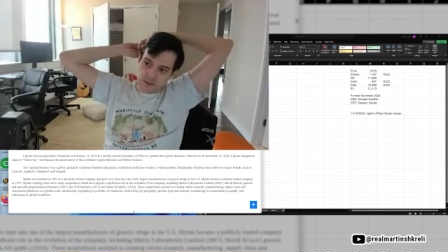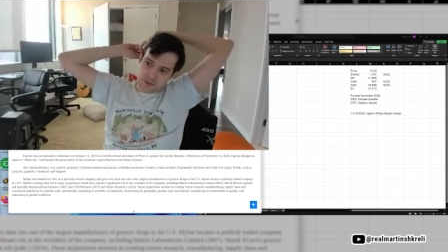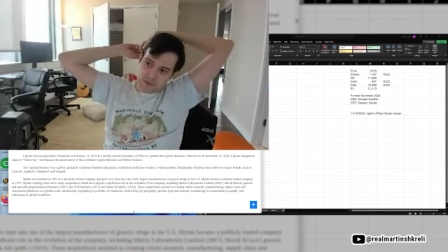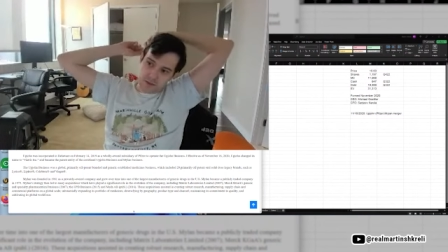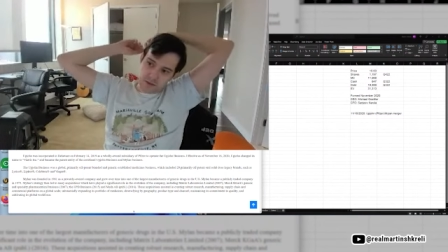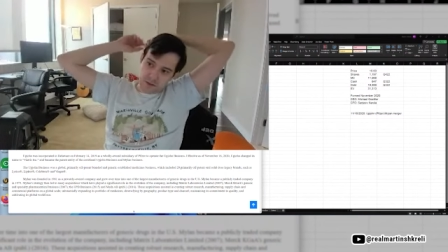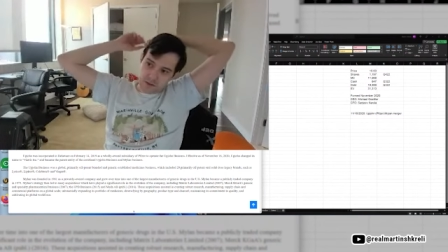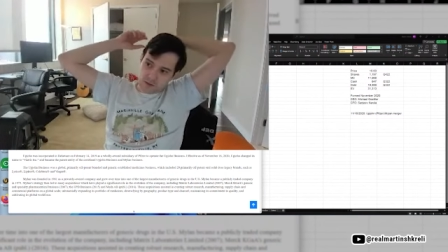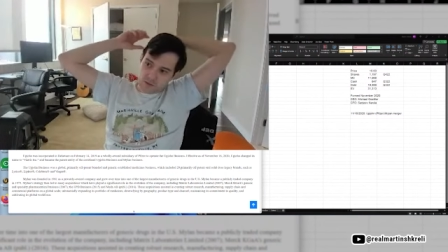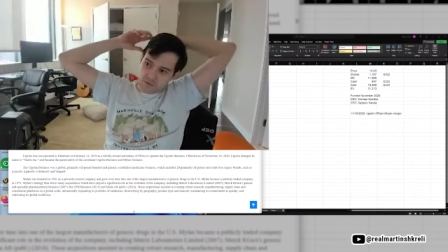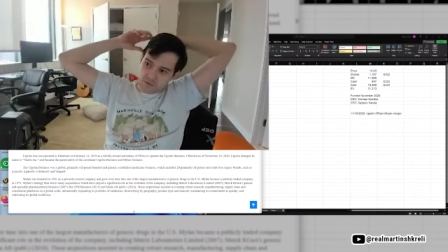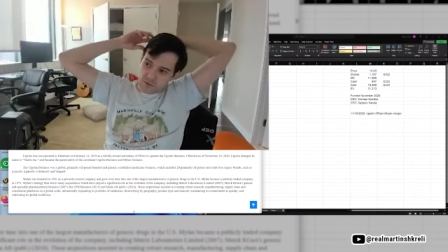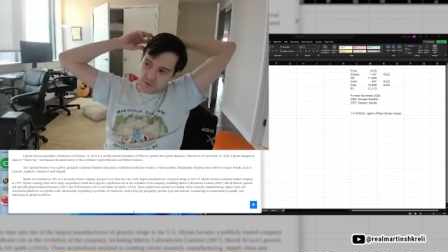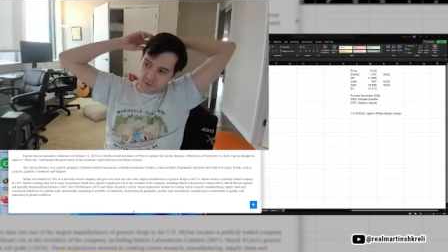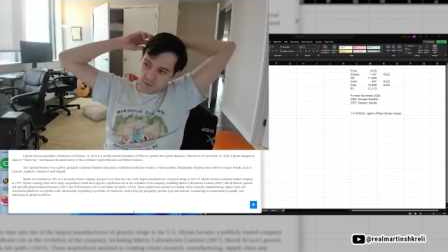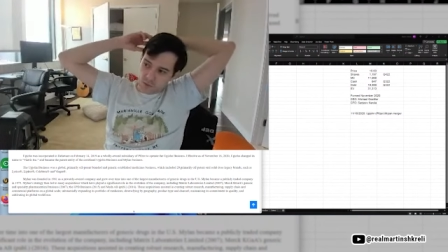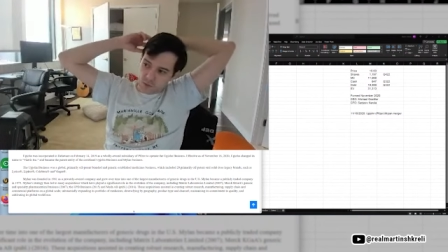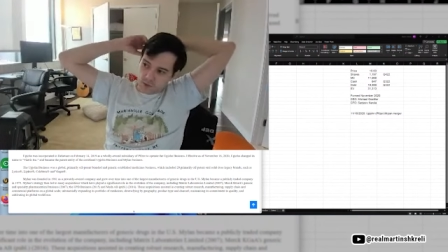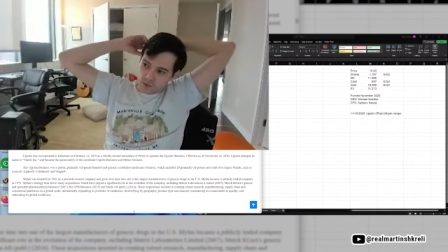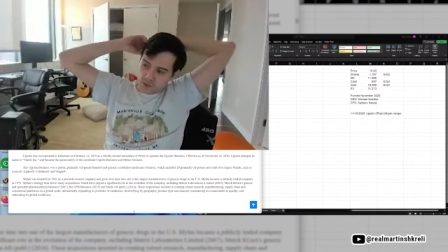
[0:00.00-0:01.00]
you know, if,
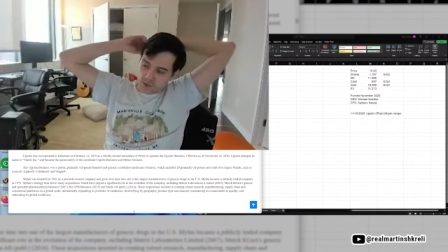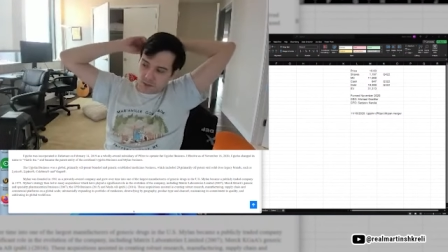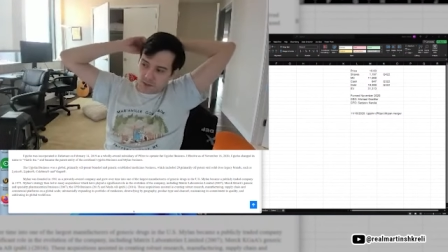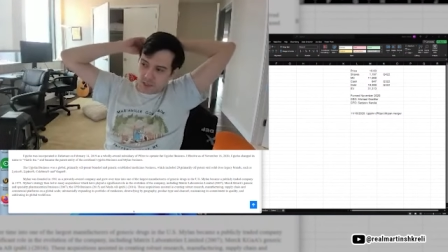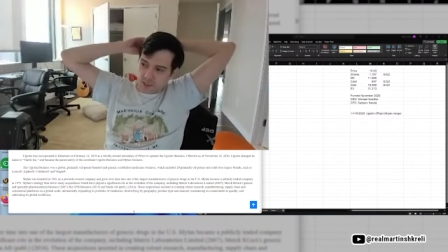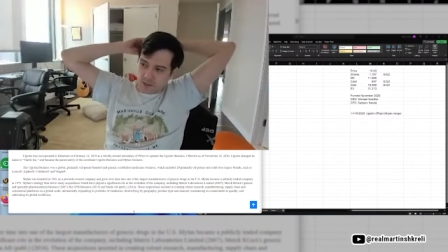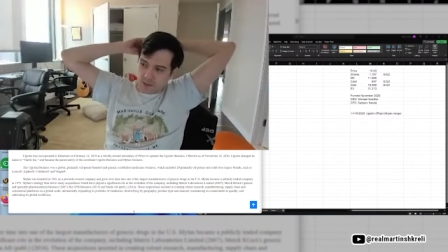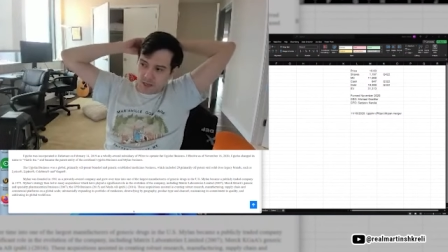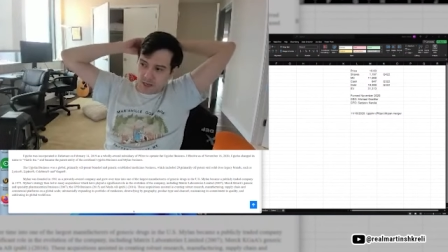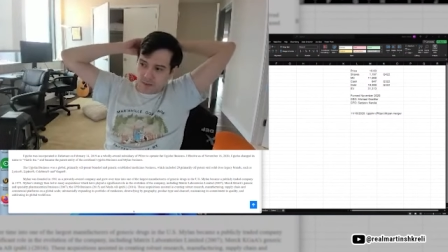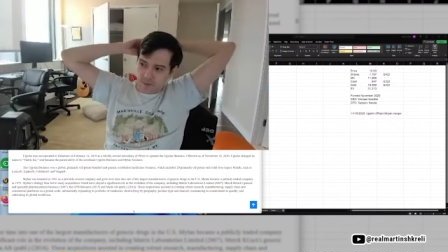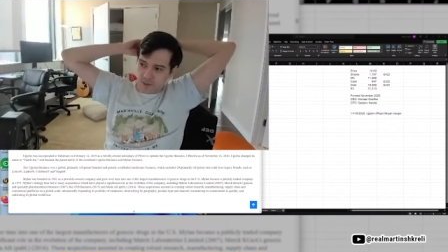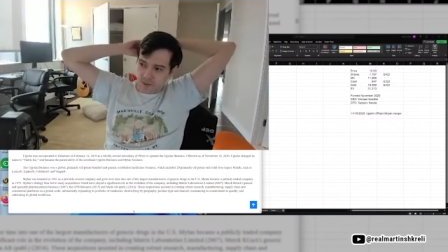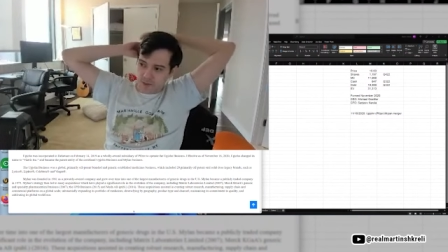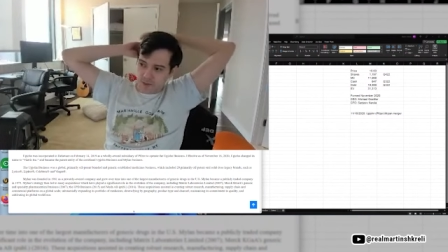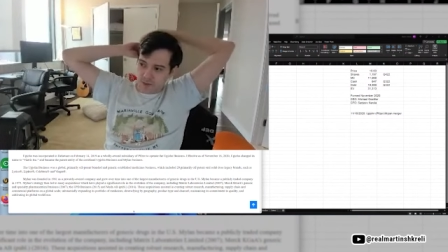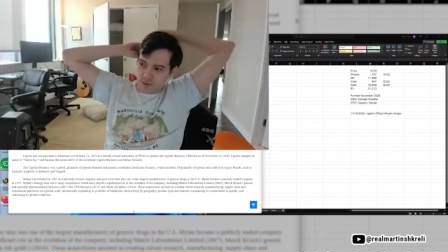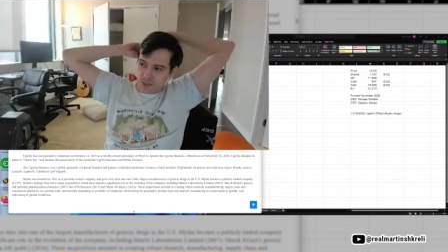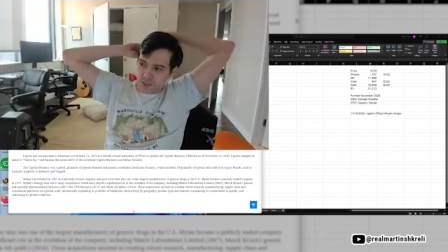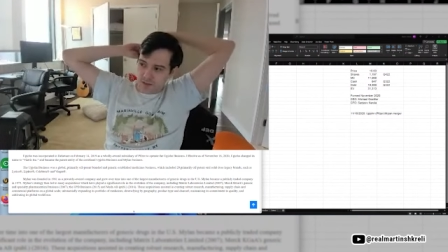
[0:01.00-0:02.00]
if the worst
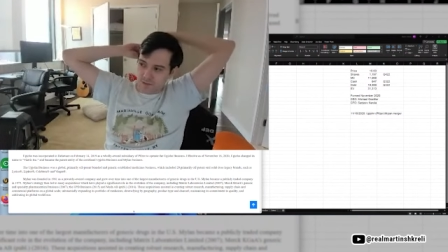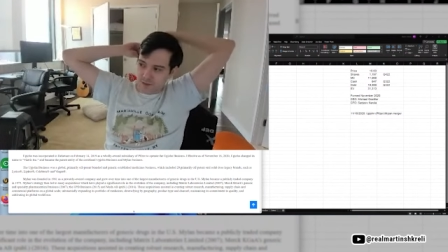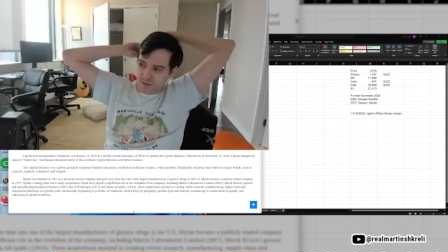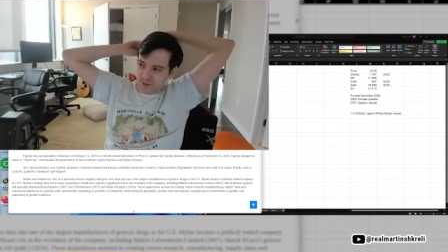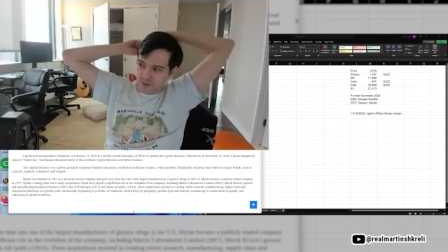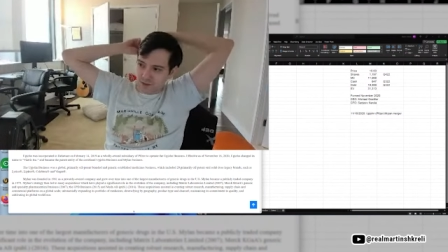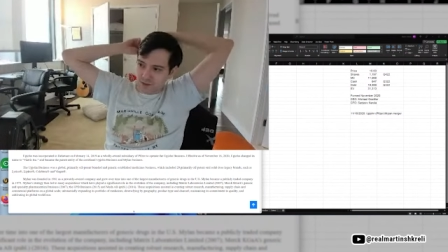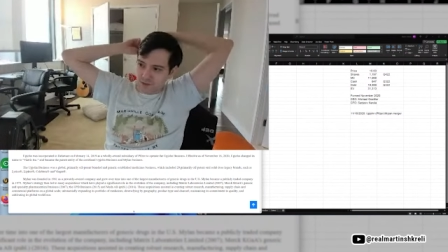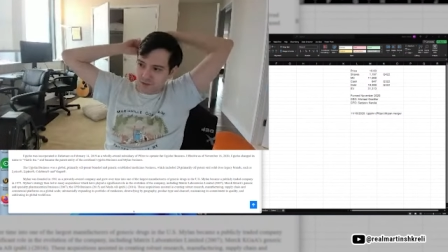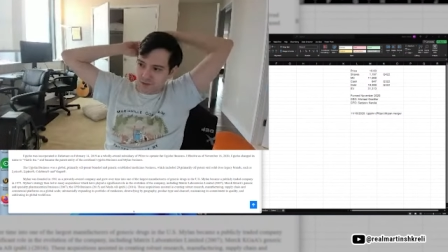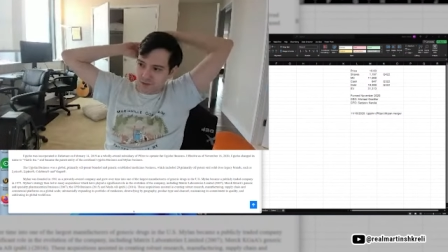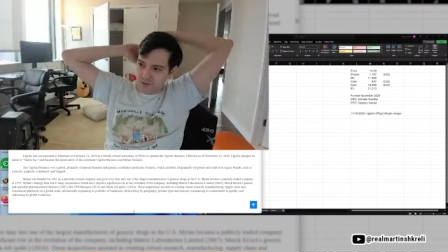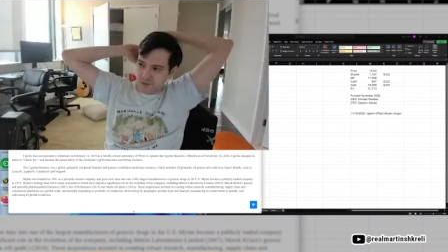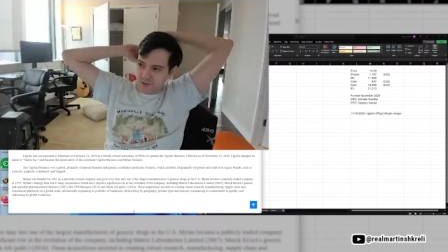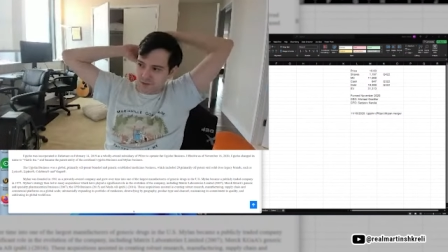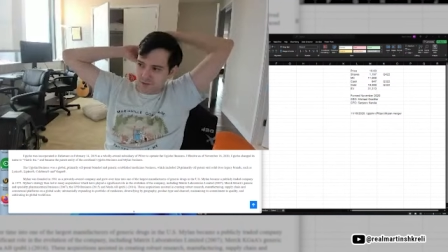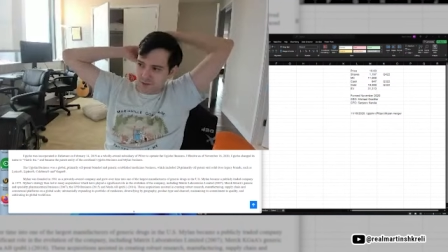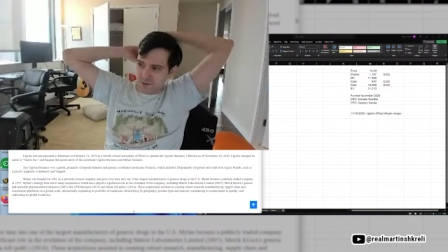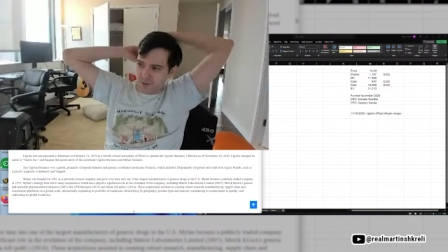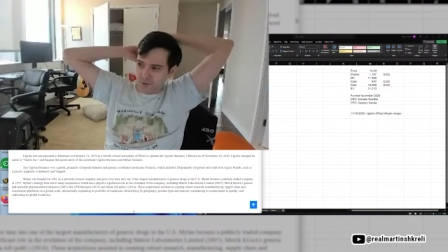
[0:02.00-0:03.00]
happens, we have to,
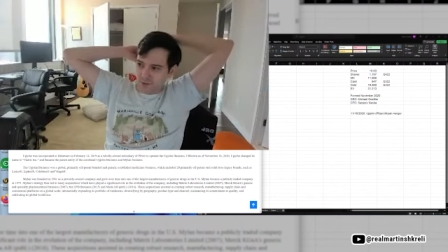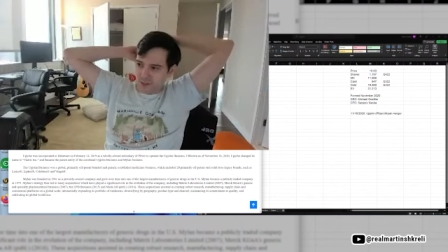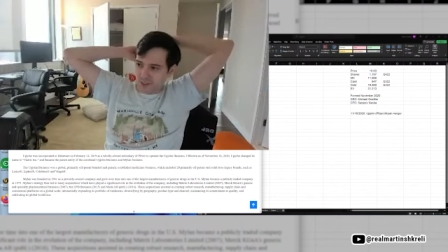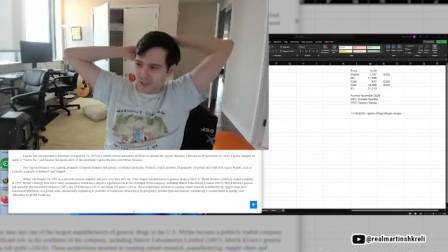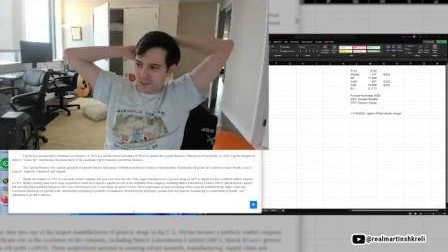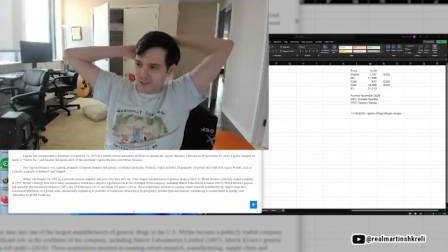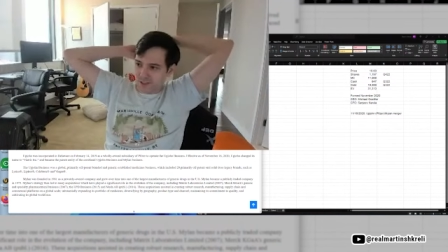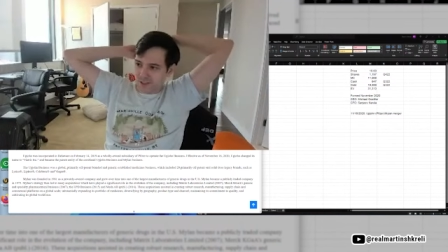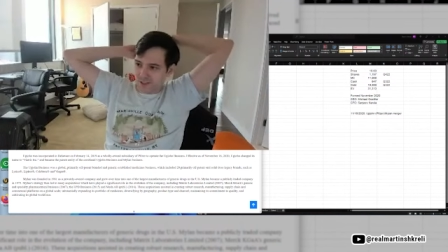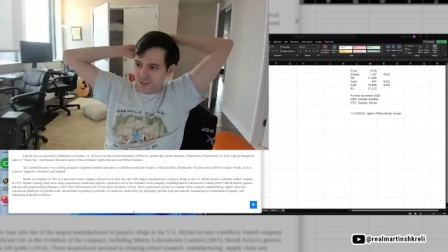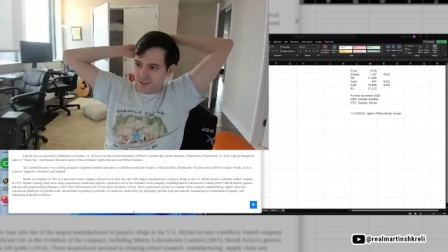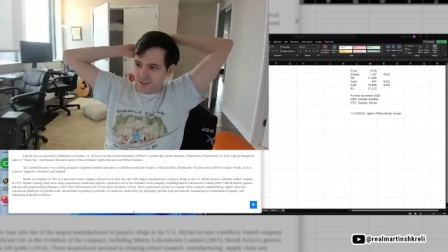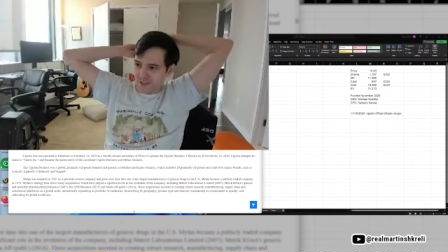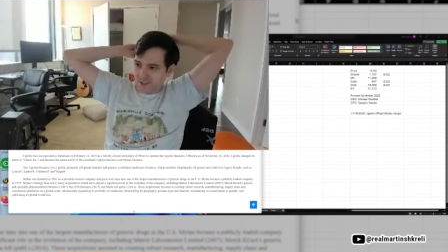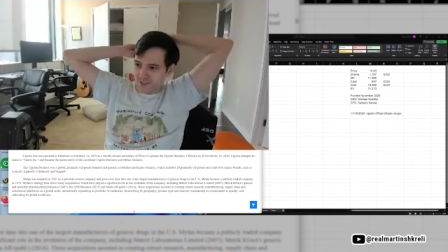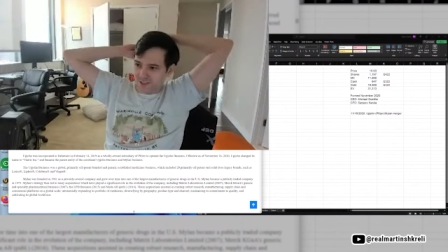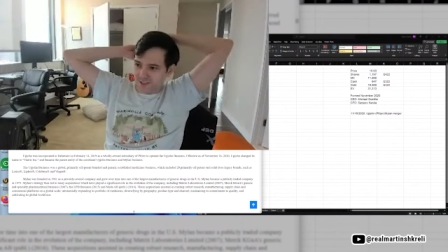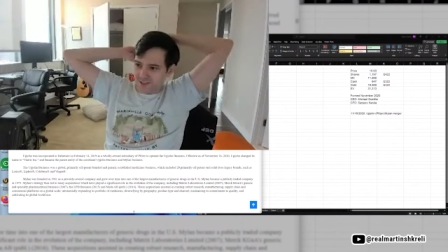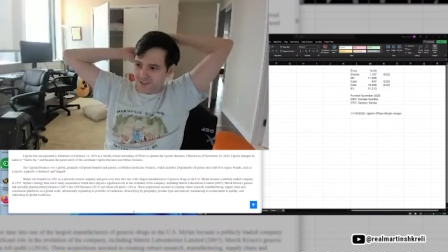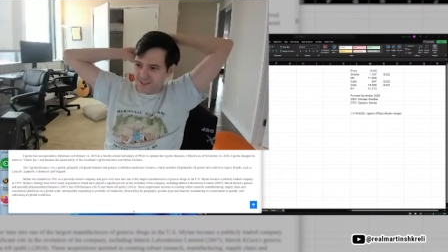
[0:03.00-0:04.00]
you know, we'll get, uh,